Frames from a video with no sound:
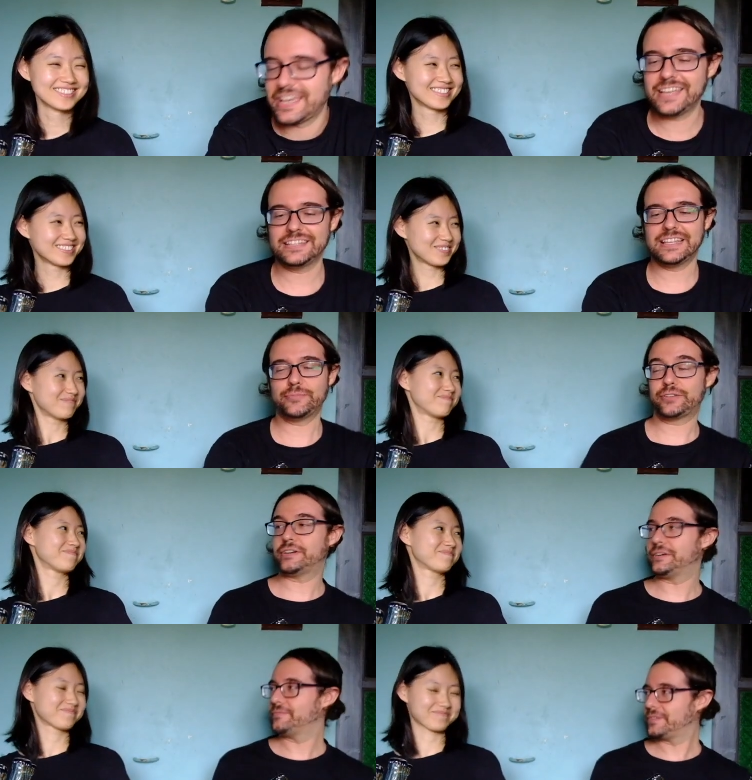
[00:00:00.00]
Speaker 1: and number
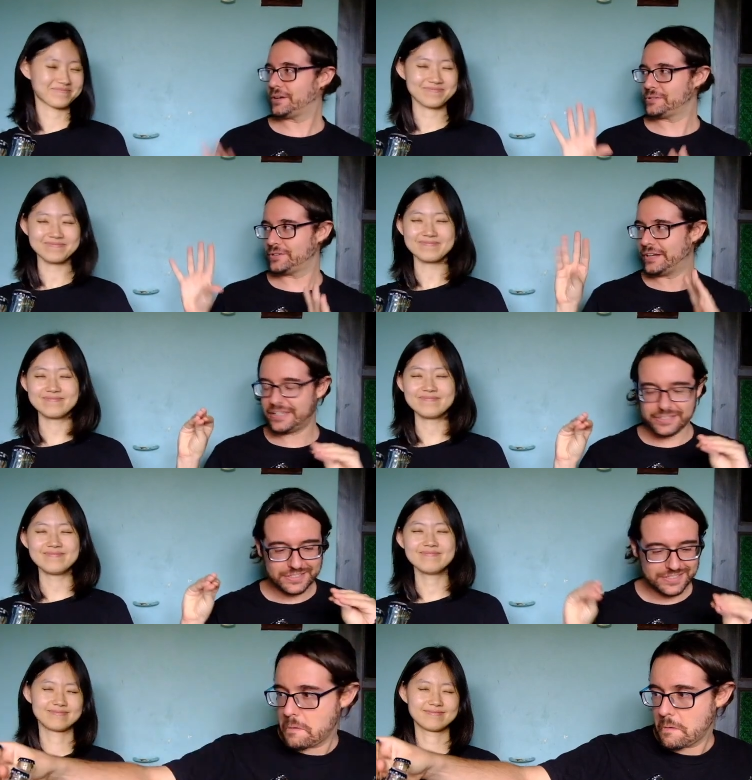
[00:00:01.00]
three, close your
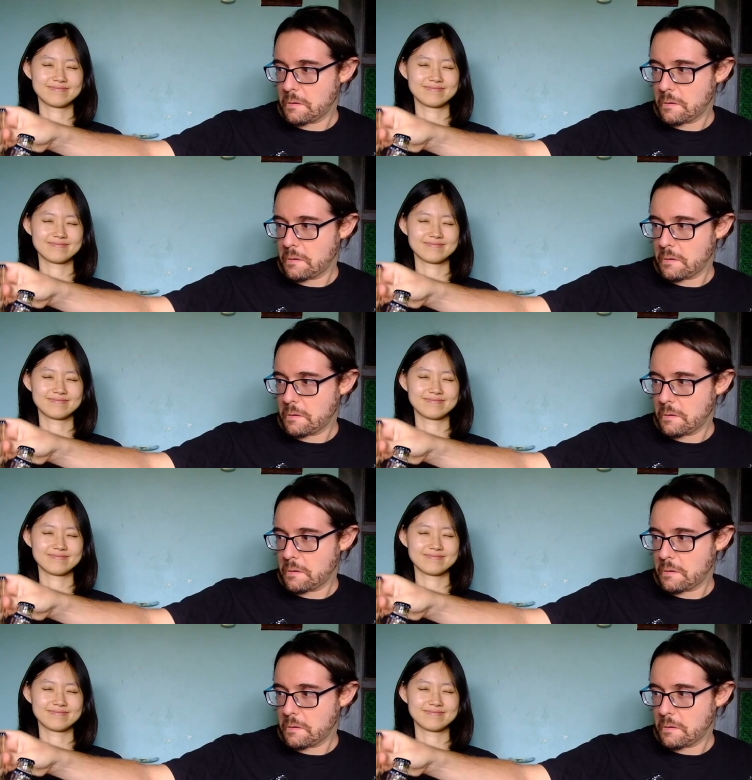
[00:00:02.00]
eyes.